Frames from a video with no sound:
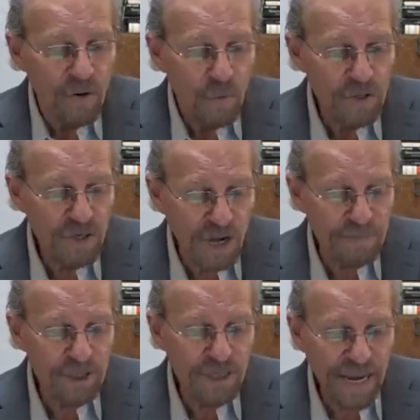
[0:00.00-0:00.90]
was
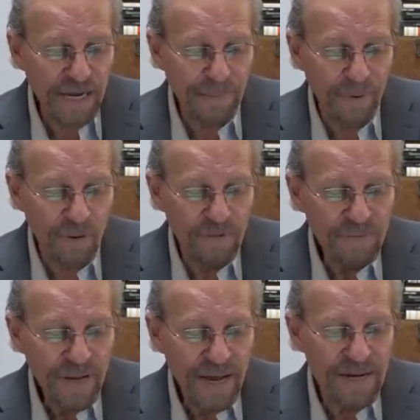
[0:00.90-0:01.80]
unmistakable
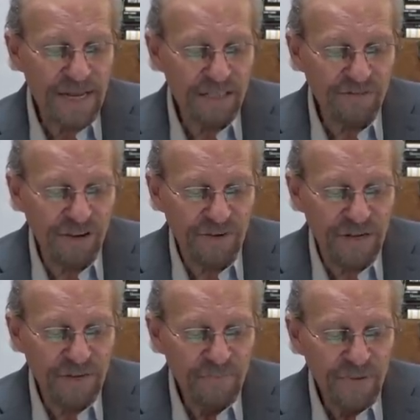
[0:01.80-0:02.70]
and as
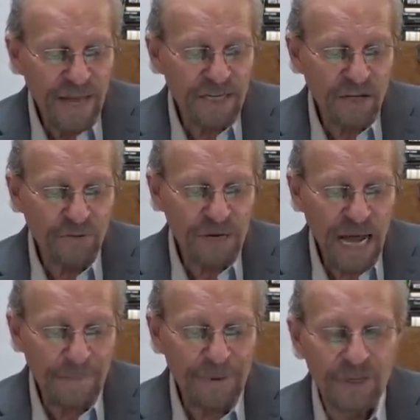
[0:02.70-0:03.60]
vivid as if it
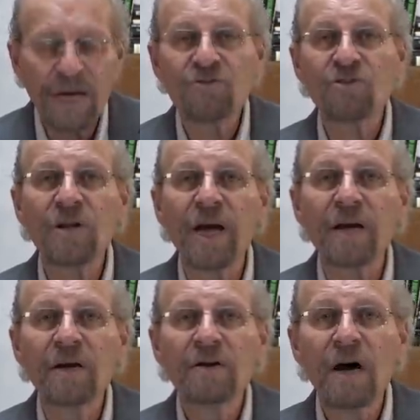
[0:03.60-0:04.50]
happened
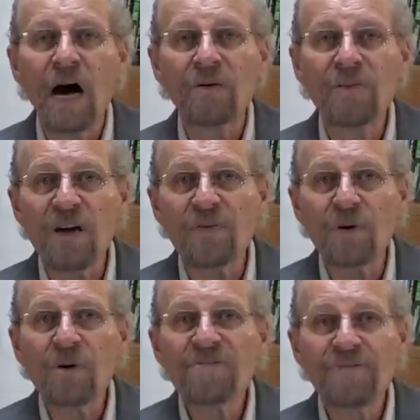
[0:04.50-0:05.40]
yesterday. I'll
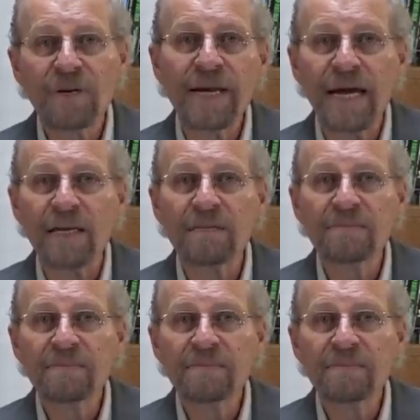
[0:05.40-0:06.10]
never forget it.